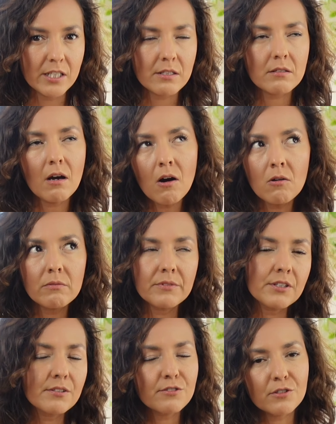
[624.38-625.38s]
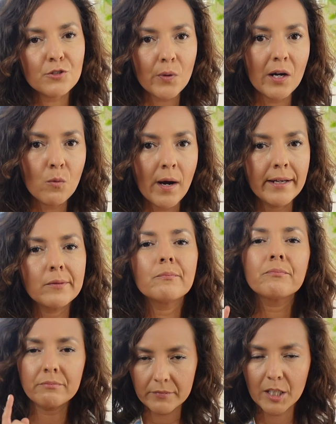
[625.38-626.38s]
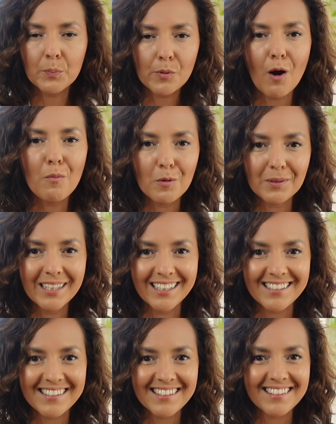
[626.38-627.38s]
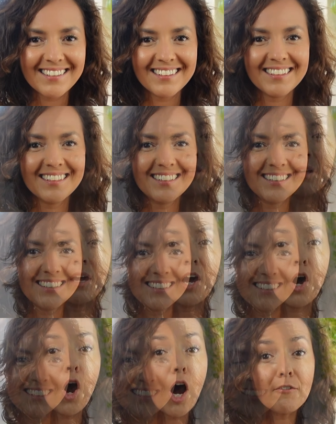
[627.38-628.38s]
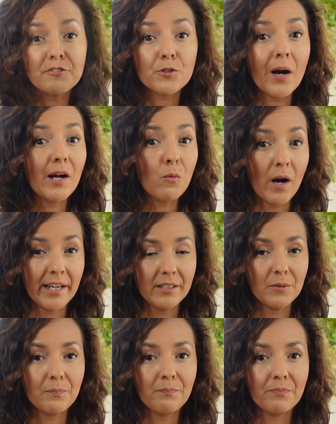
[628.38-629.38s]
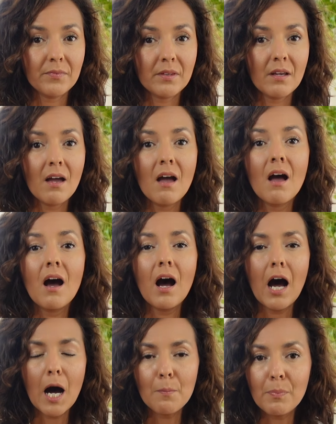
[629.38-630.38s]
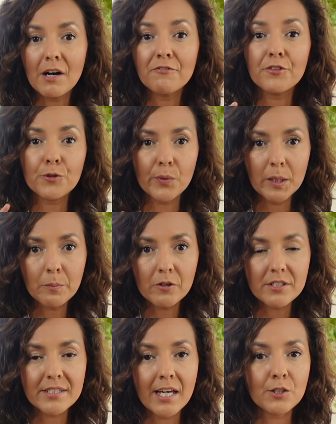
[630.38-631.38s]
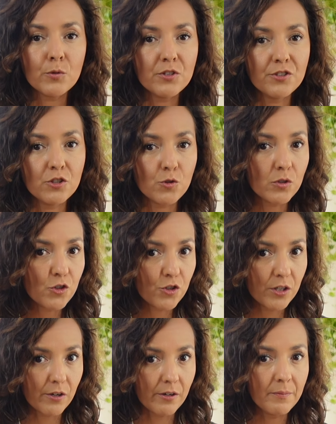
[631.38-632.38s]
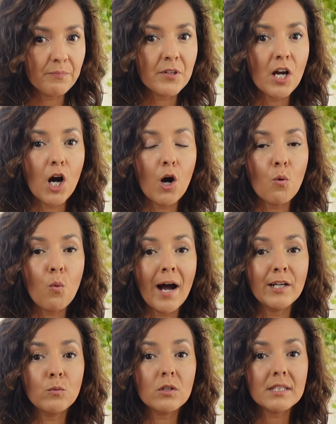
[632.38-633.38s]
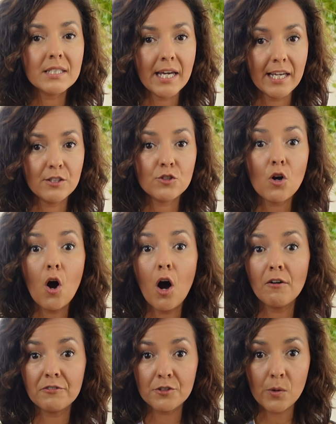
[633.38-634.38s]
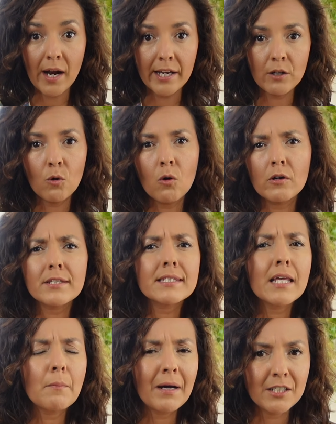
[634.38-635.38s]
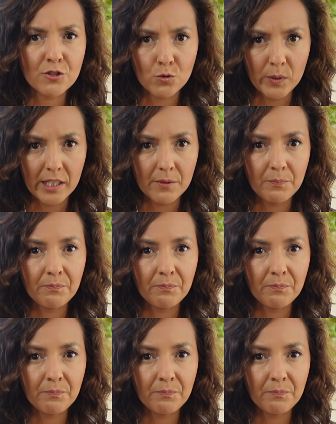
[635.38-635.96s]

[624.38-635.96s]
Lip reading: is, oh, this is a dry wine, it probably is. Off dry wine. Above 3% residual sugar, a wine will taste off dry or semi-sweet.